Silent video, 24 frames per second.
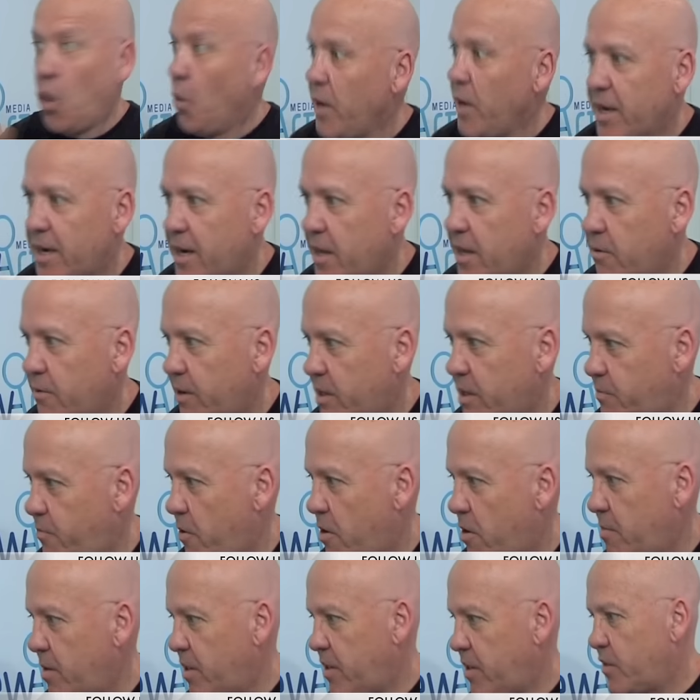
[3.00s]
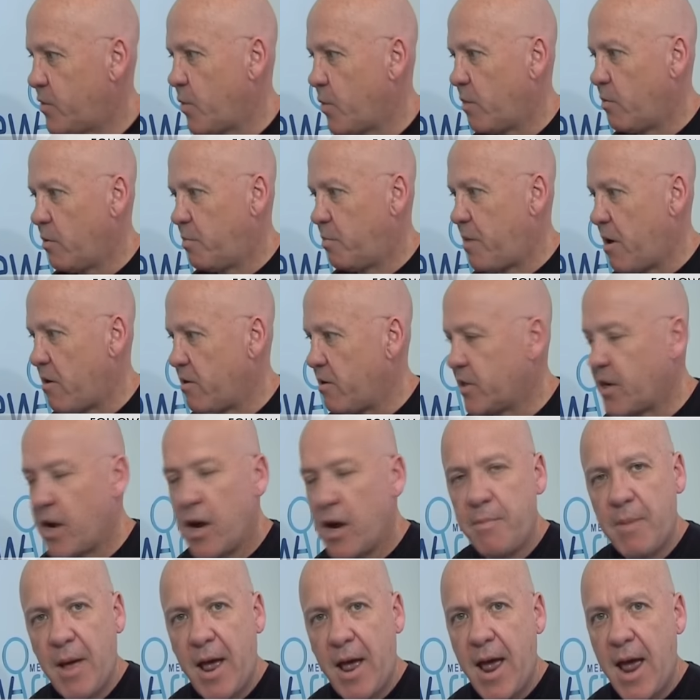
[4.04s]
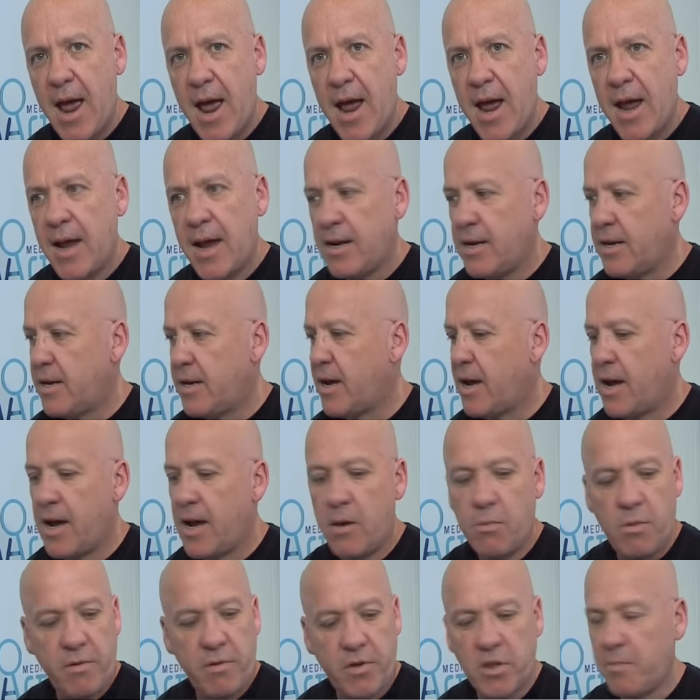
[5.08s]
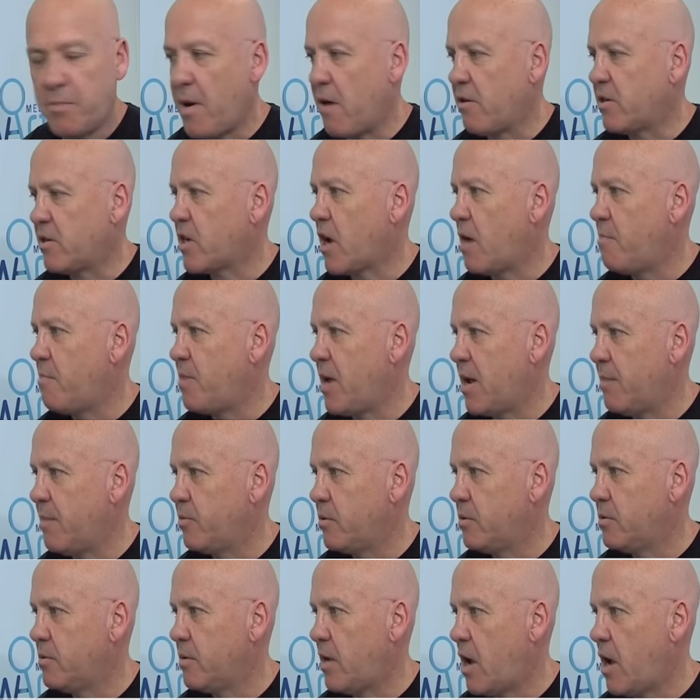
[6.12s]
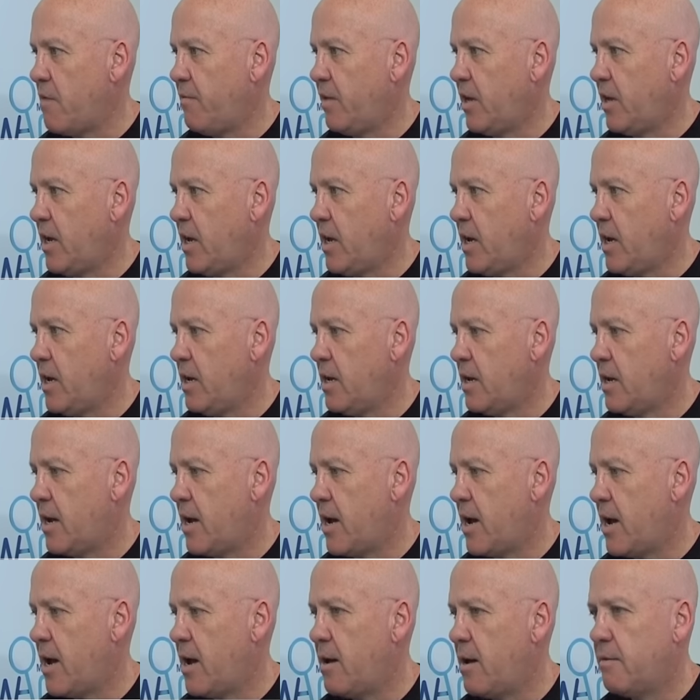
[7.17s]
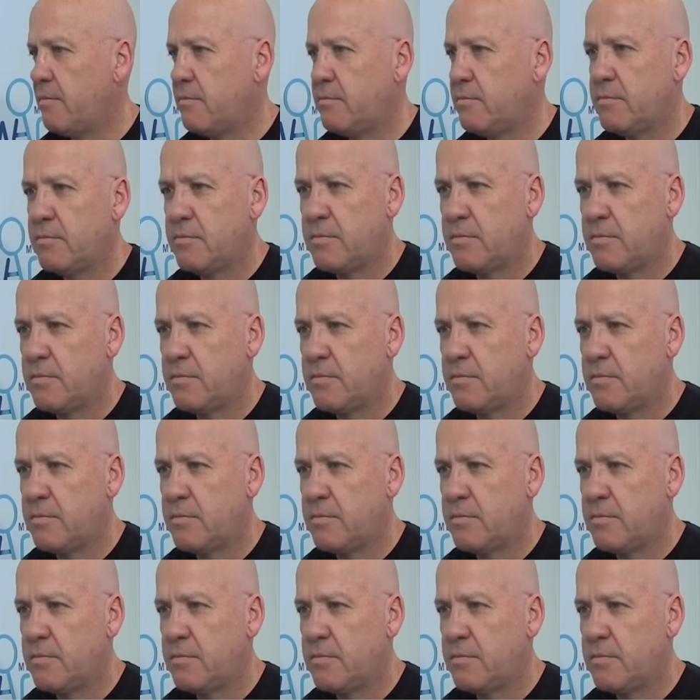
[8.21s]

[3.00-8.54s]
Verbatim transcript: Doing another experiment this week with Periscope, and uh, we've got the Periscope people over here. Uh,